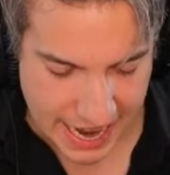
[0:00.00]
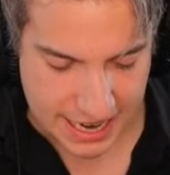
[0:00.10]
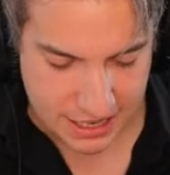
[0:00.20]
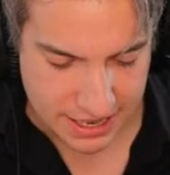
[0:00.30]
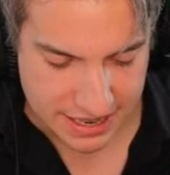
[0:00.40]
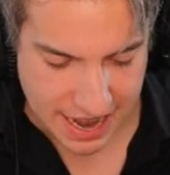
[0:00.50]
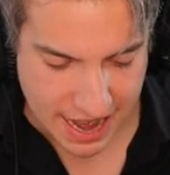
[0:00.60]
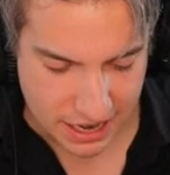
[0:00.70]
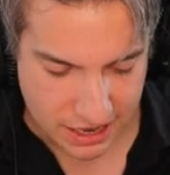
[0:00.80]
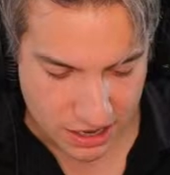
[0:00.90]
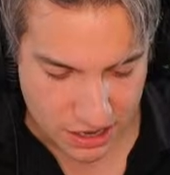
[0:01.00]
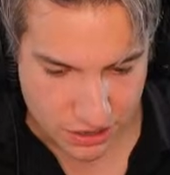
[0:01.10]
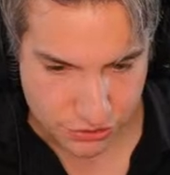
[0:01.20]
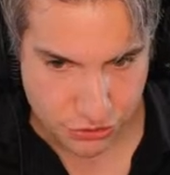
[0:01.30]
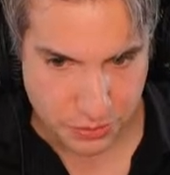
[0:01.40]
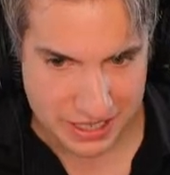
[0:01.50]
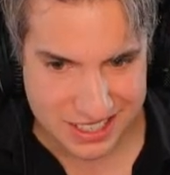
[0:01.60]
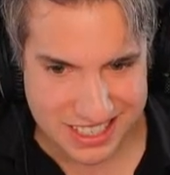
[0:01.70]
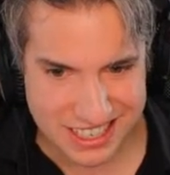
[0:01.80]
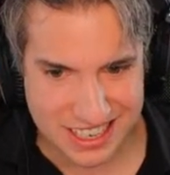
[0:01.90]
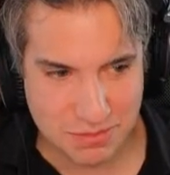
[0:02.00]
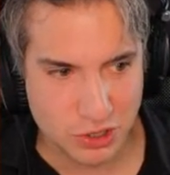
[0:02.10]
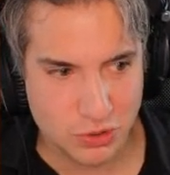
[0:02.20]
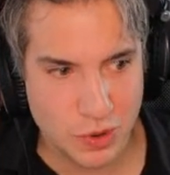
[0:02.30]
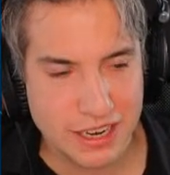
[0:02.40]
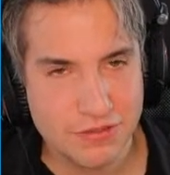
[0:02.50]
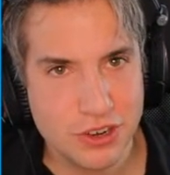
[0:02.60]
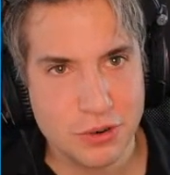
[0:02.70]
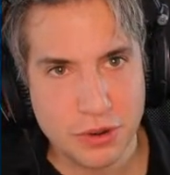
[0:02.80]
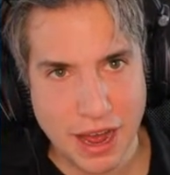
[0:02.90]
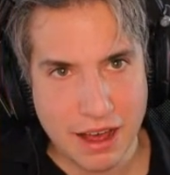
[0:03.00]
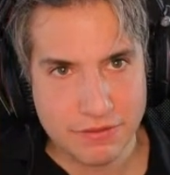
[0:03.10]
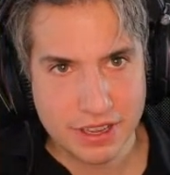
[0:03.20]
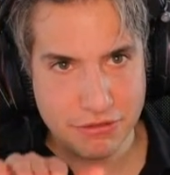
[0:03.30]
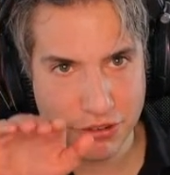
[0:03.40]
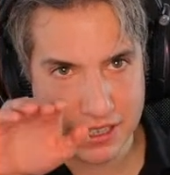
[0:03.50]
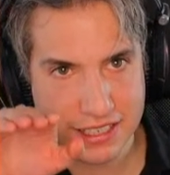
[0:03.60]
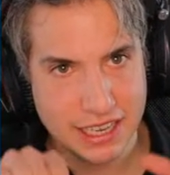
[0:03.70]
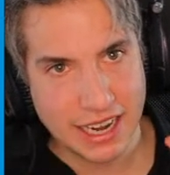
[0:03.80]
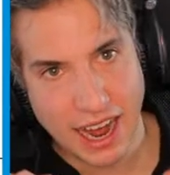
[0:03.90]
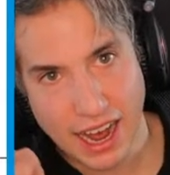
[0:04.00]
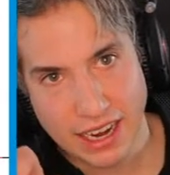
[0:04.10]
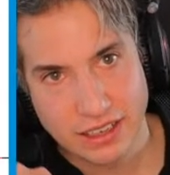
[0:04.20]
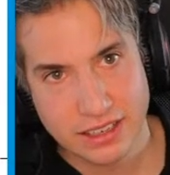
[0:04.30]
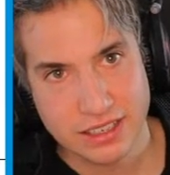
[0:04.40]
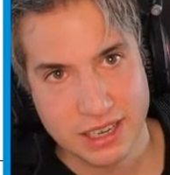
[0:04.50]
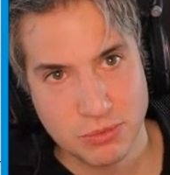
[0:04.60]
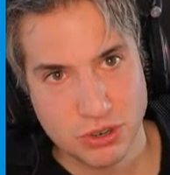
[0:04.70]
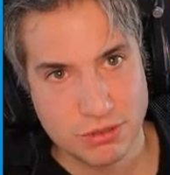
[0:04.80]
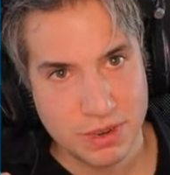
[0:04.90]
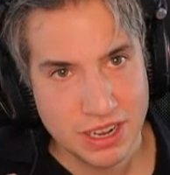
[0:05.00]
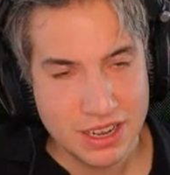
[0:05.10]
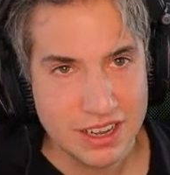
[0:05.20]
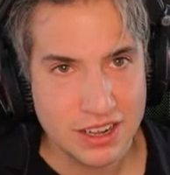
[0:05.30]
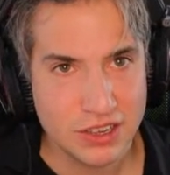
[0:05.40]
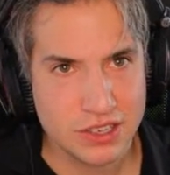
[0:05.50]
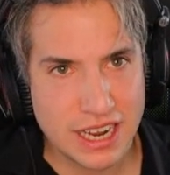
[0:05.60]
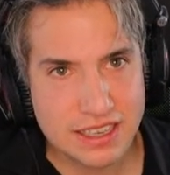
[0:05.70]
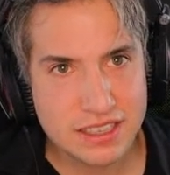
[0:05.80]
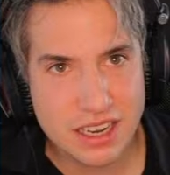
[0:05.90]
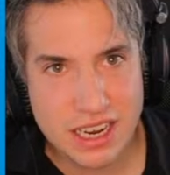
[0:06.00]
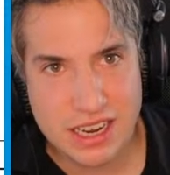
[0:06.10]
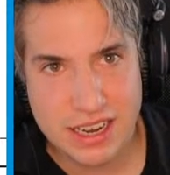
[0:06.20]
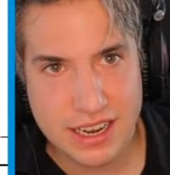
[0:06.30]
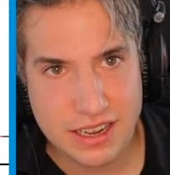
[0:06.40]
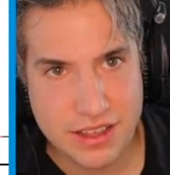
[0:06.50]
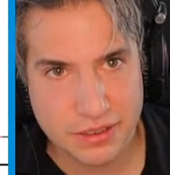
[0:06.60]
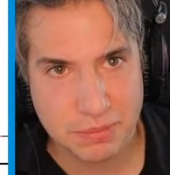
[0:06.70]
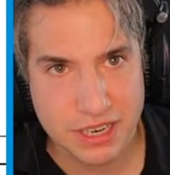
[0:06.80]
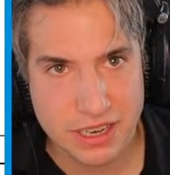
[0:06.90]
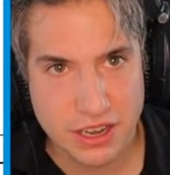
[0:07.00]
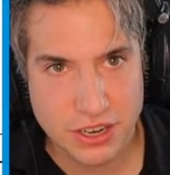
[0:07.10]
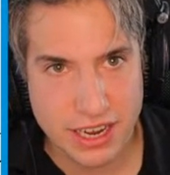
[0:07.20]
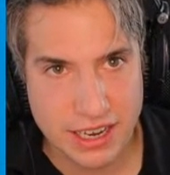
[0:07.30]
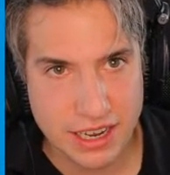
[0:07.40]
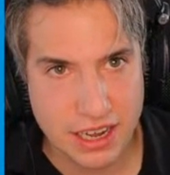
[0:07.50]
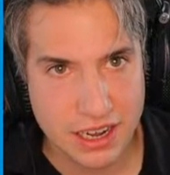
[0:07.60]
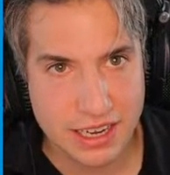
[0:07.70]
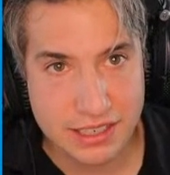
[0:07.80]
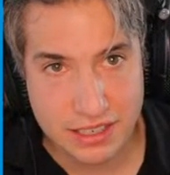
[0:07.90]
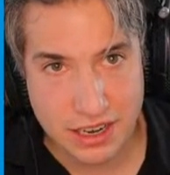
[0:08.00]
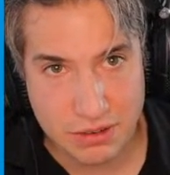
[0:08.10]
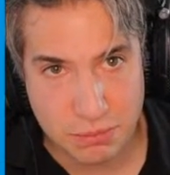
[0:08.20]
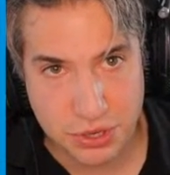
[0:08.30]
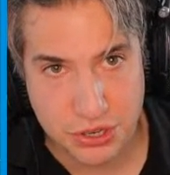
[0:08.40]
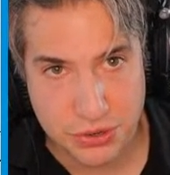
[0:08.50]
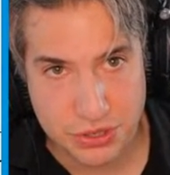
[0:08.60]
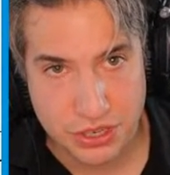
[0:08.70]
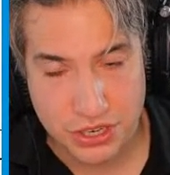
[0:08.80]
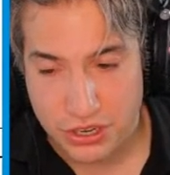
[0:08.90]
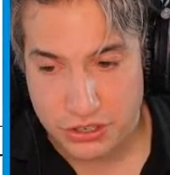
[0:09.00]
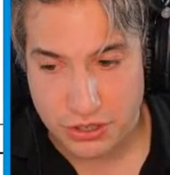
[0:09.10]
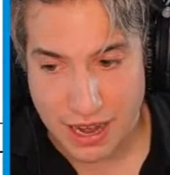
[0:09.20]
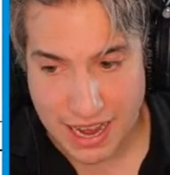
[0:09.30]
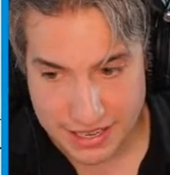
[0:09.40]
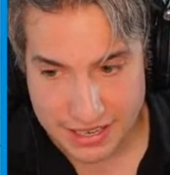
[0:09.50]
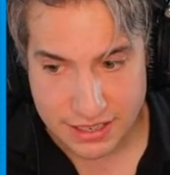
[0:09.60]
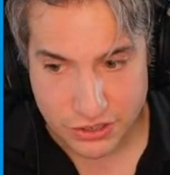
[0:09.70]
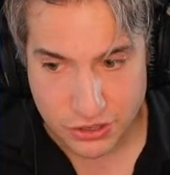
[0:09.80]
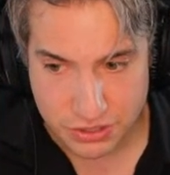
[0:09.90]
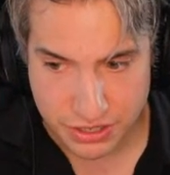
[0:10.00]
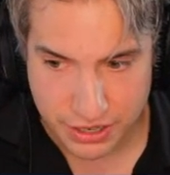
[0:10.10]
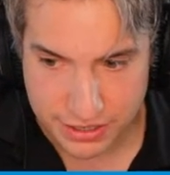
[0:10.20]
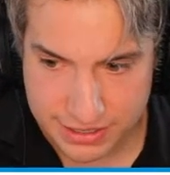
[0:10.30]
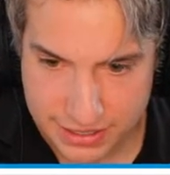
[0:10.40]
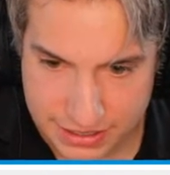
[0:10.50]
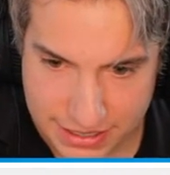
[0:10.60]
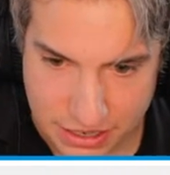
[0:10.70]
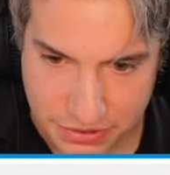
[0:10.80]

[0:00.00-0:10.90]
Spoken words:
height in the tag to the real ceiling. But what if, you have different ceiling height in the same room? So that's not something that you can easily compute. So I did use a kind